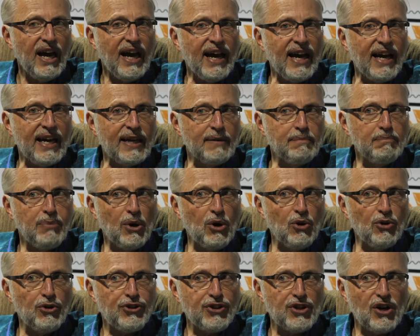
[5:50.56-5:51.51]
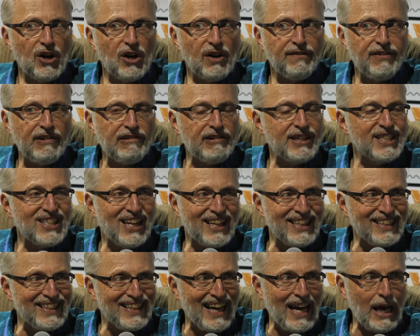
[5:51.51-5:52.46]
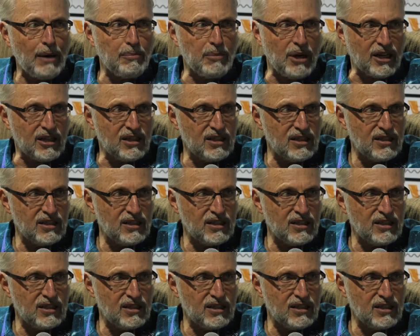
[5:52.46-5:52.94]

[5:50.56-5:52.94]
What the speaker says: and both are very dynamic.